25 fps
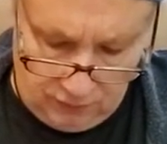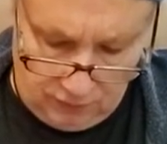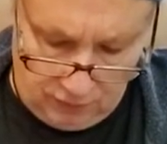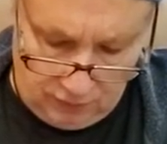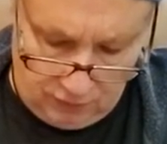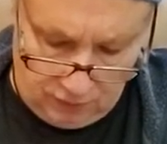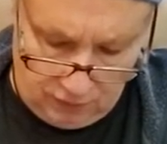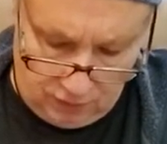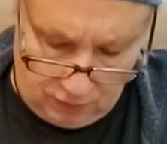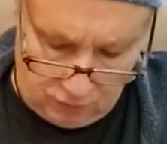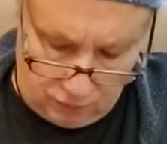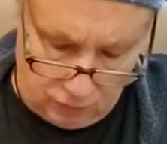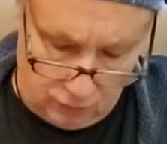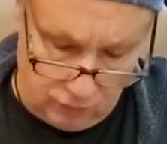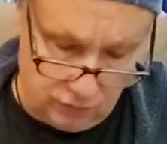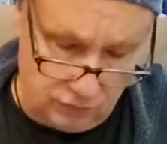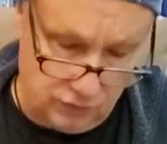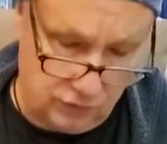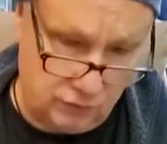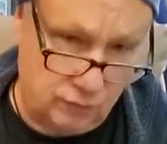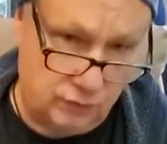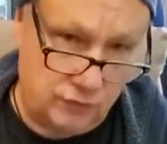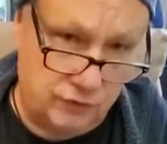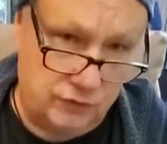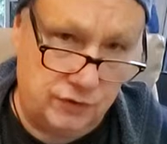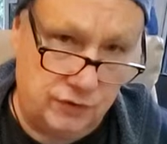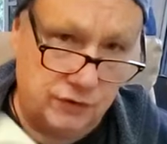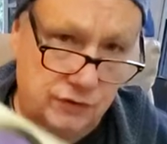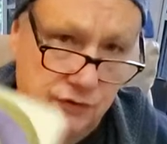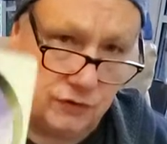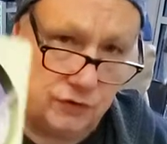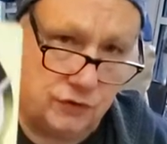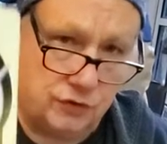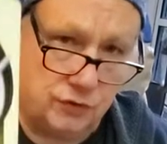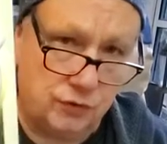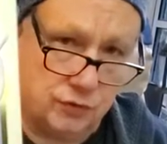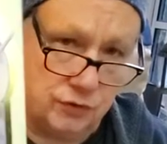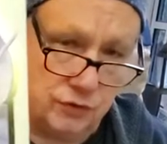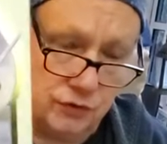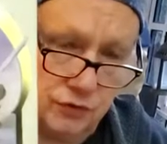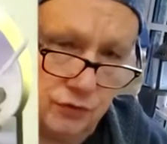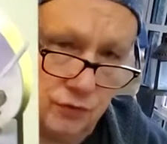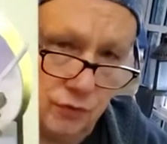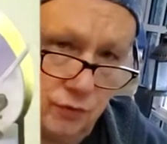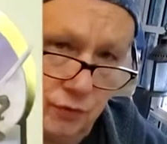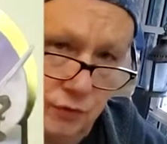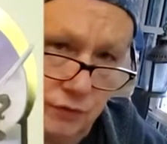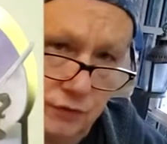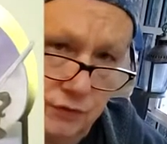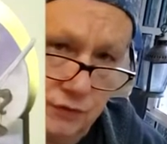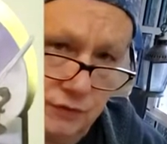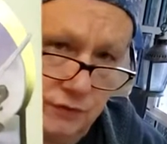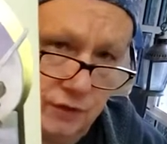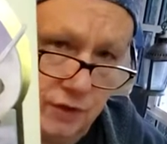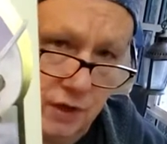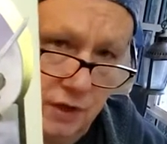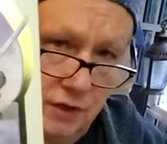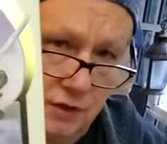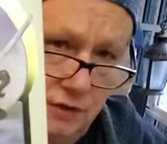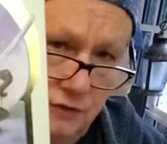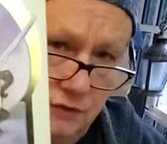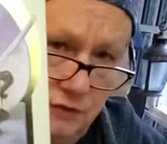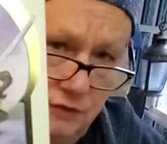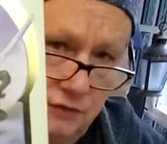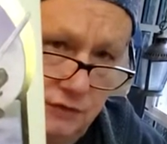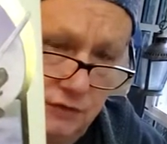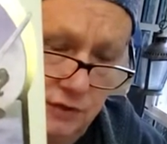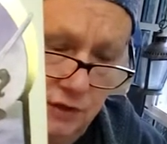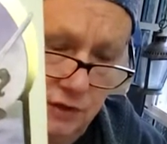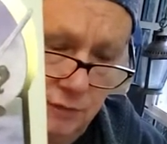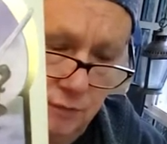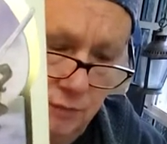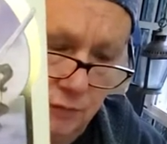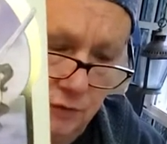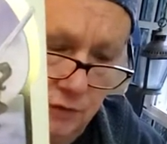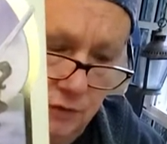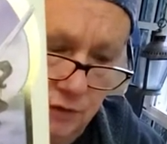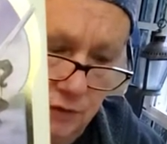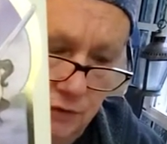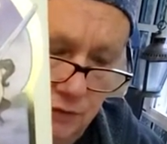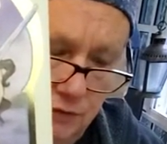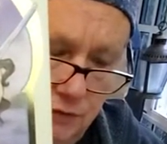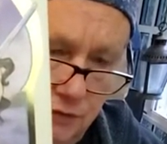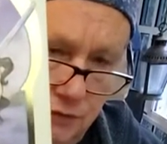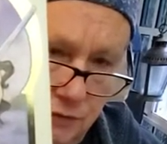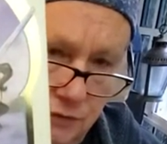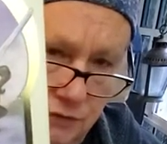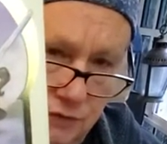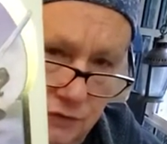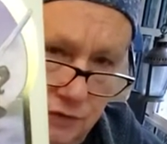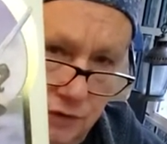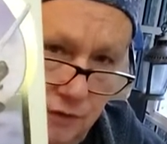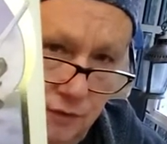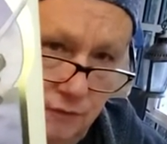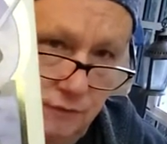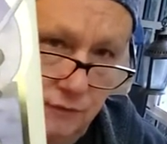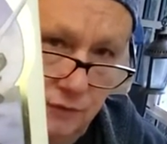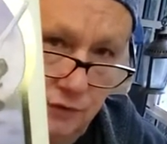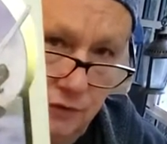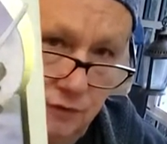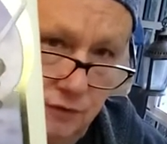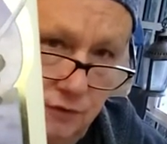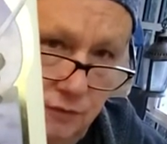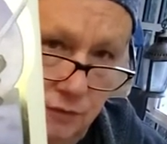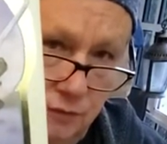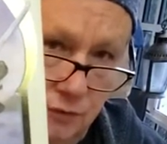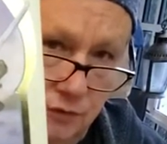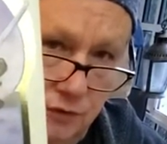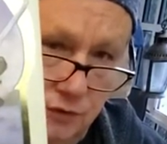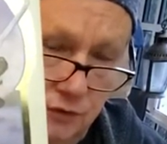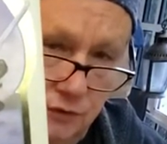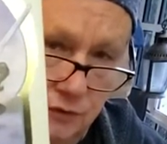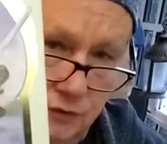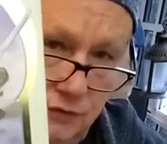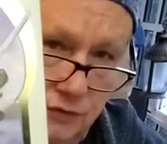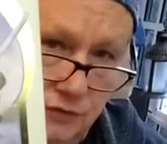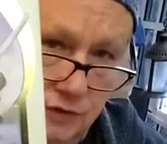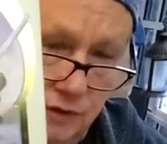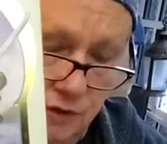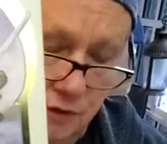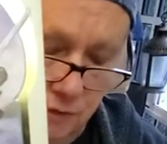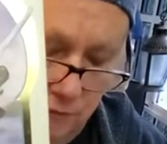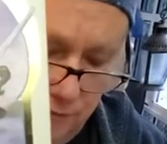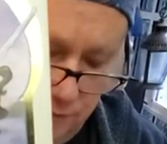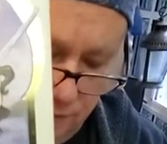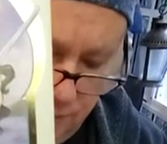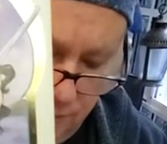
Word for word: Really with this Two of Swords, it's kind of just keeping it to yourself, dealing with it yourself,